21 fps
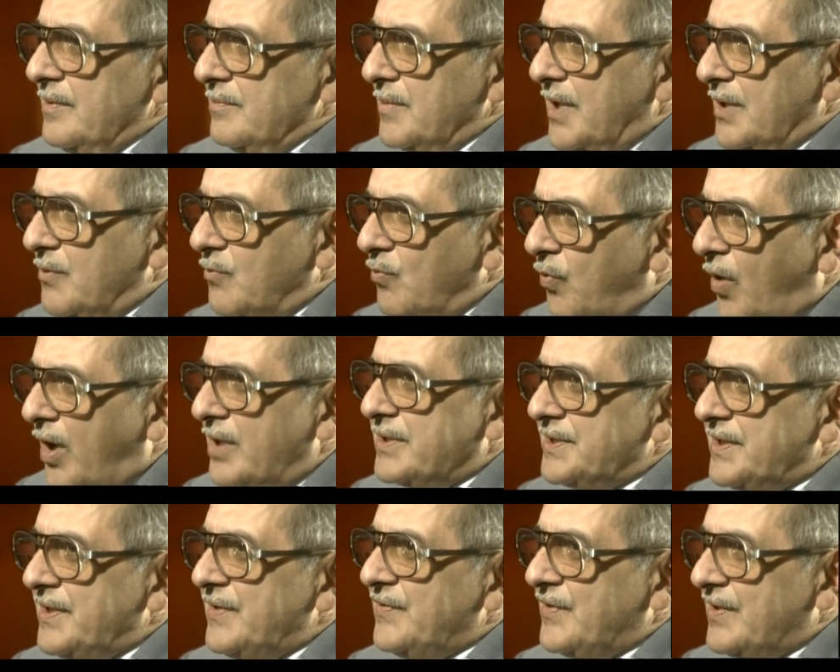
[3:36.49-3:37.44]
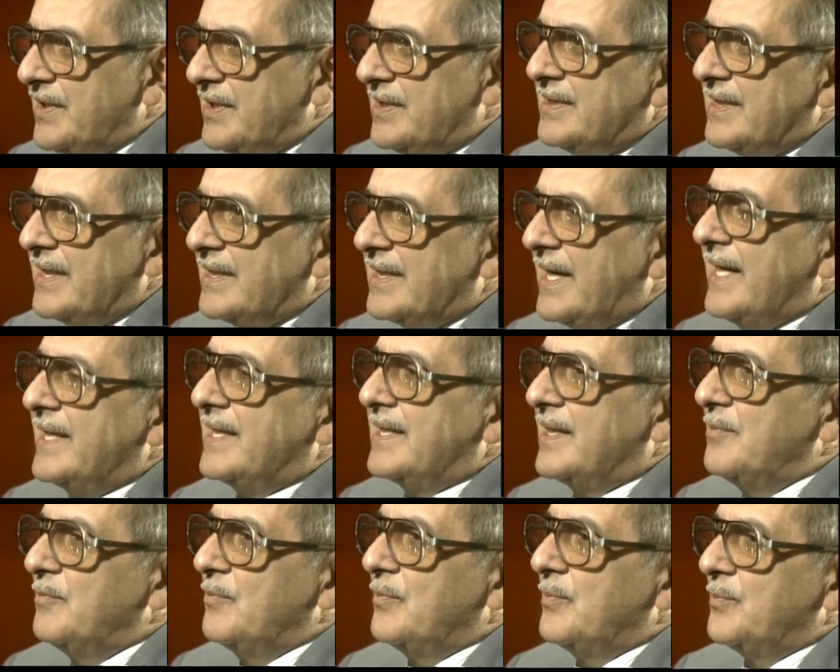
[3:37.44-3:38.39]
But what is it that I
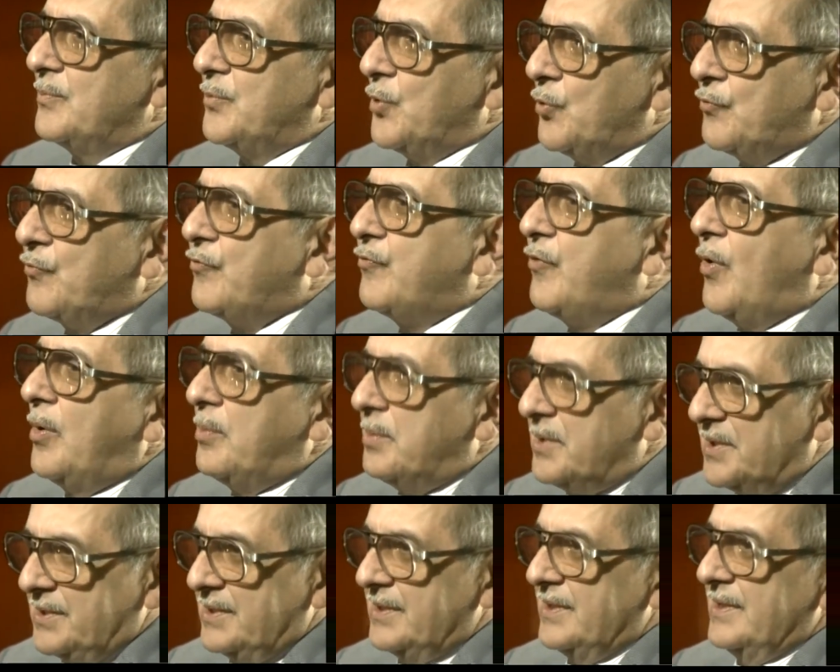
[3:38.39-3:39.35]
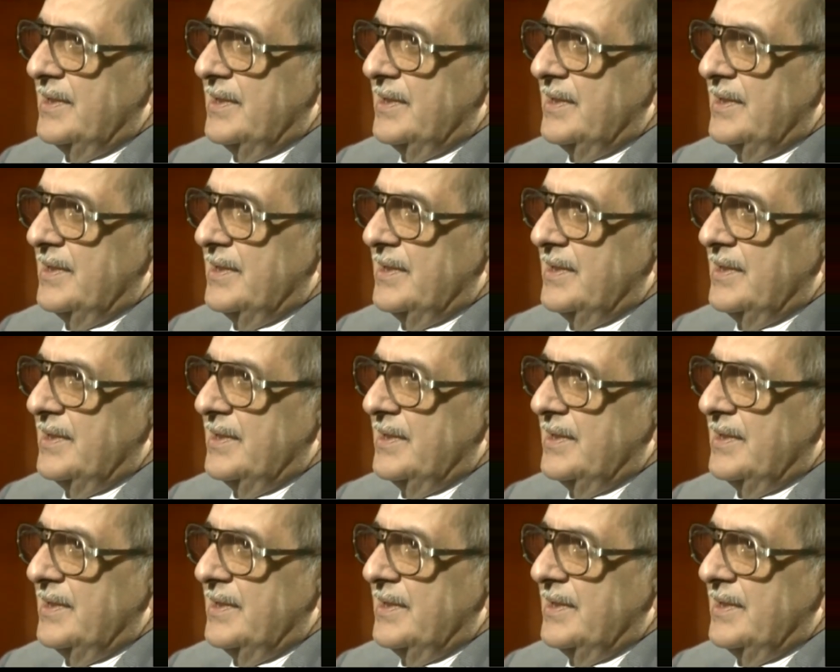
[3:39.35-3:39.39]
can put forward